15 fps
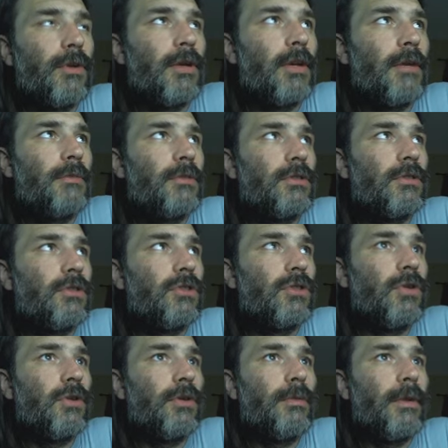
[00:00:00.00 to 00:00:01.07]
it up just to
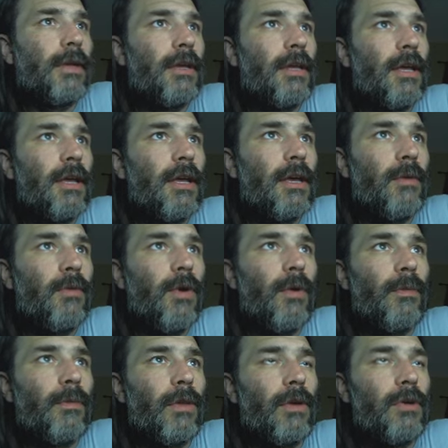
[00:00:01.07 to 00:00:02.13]
show you, but it
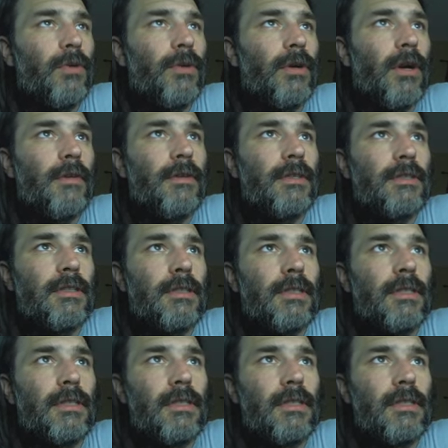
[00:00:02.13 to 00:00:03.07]
won't load, obviously.